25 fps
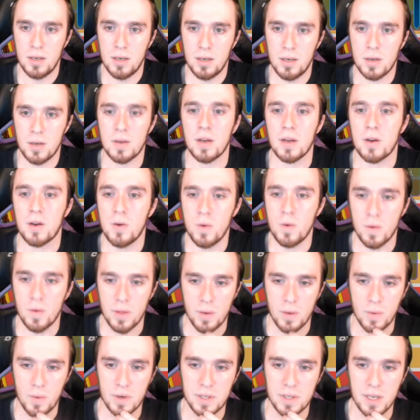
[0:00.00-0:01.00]
Okay, cool,
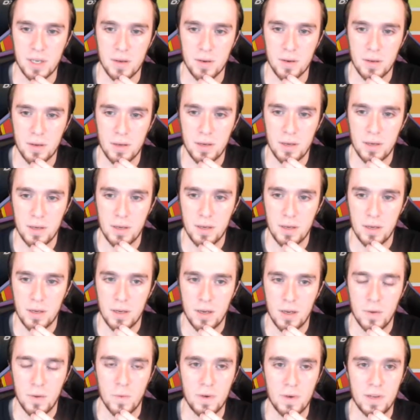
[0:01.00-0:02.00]
that worked out.
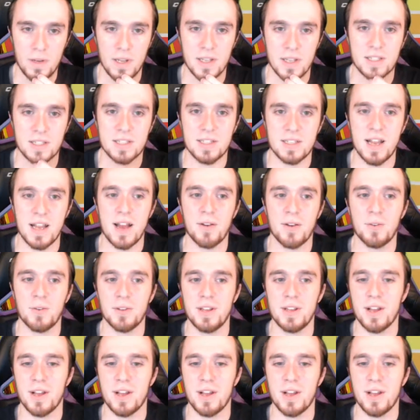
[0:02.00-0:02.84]
But it's not only